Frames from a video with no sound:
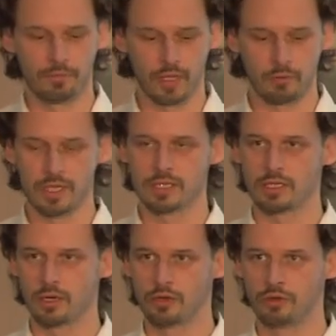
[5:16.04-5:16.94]

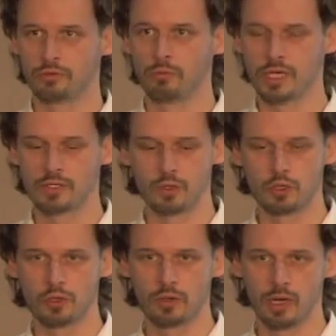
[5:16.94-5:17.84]
with
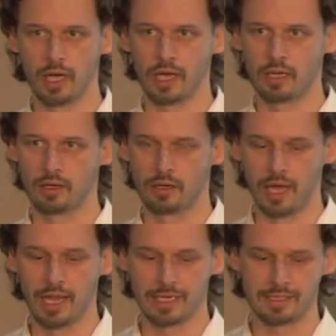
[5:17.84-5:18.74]
Juju and
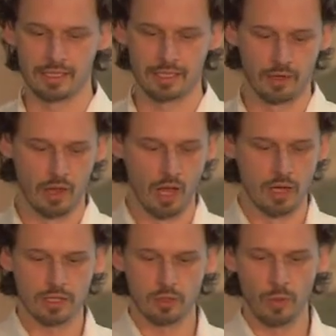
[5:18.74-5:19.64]
LXC.
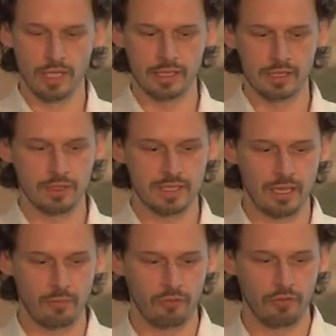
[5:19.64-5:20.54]
So we did the
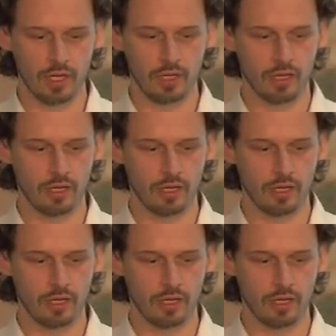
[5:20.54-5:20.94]
same thing